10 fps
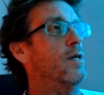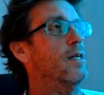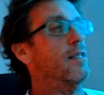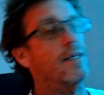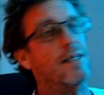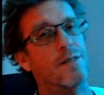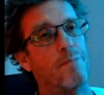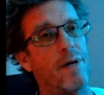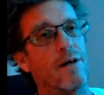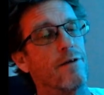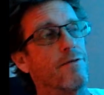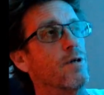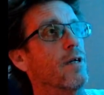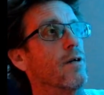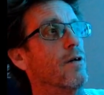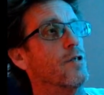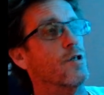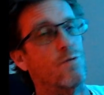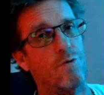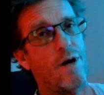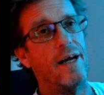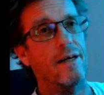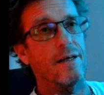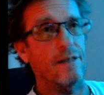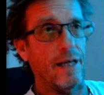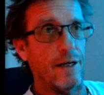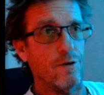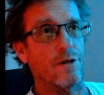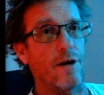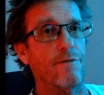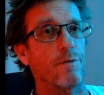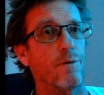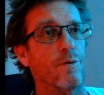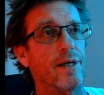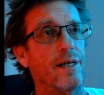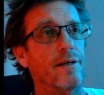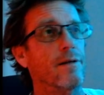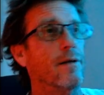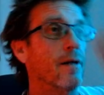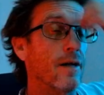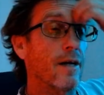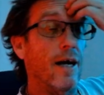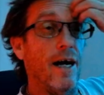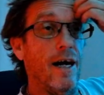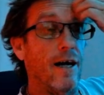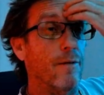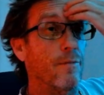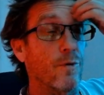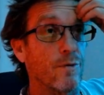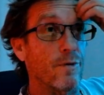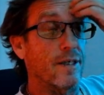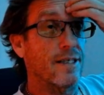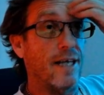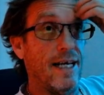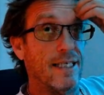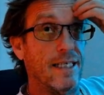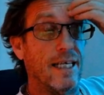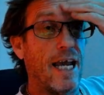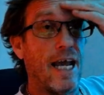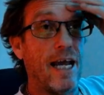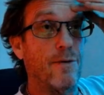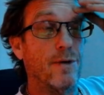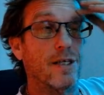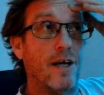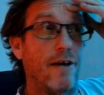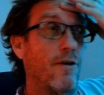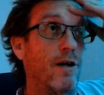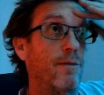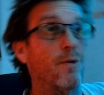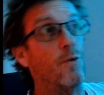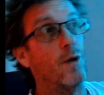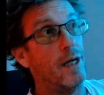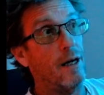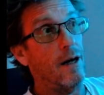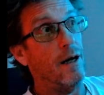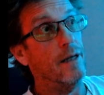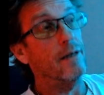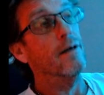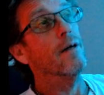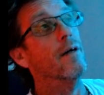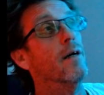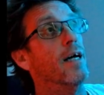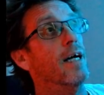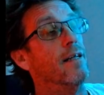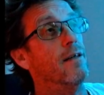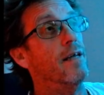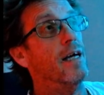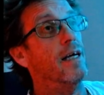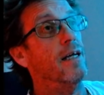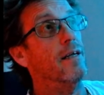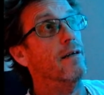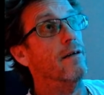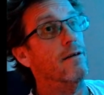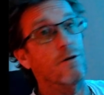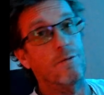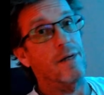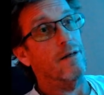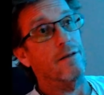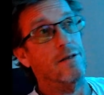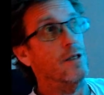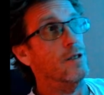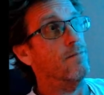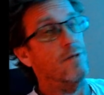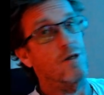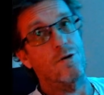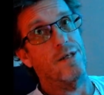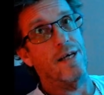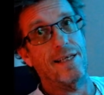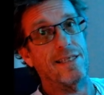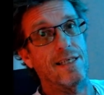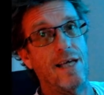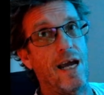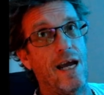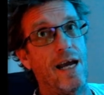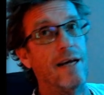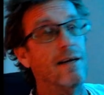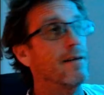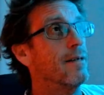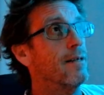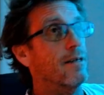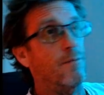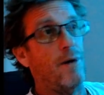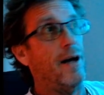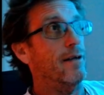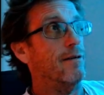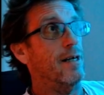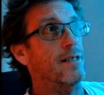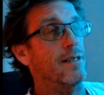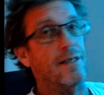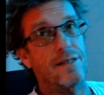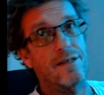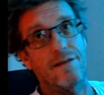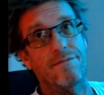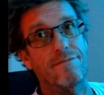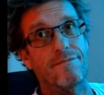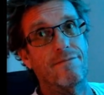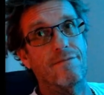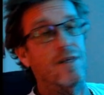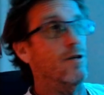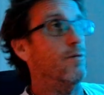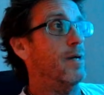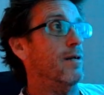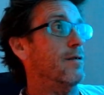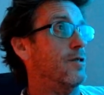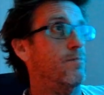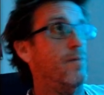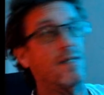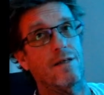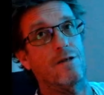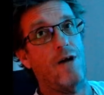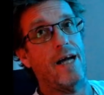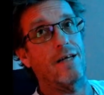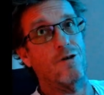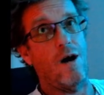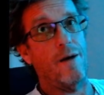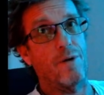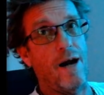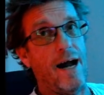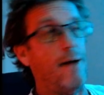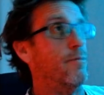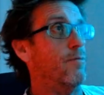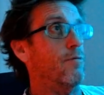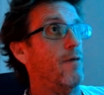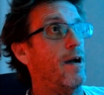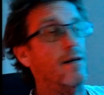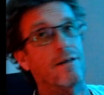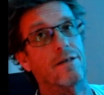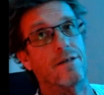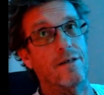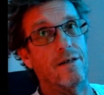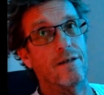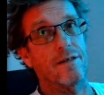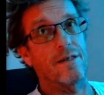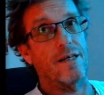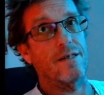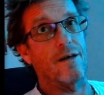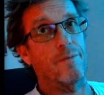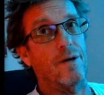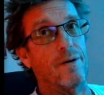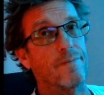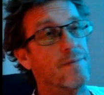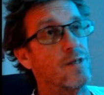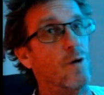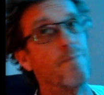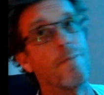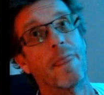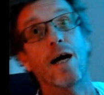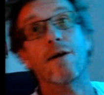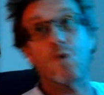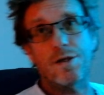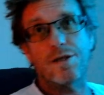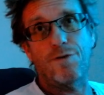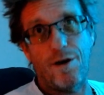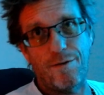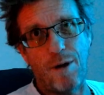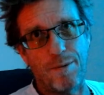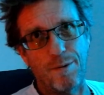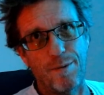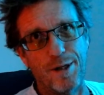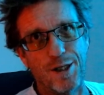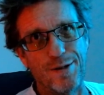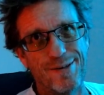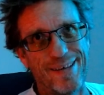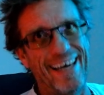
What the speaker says: I think it's better if you can all just write in the language you're comfortable with. We'll release a SDK, which I've already been working on, and then you'll be able to just use the SDK, compile it right to this, and you'll be able to just basically drag and drop your app right onto the desktop here. So, of course, if you have proper permissions.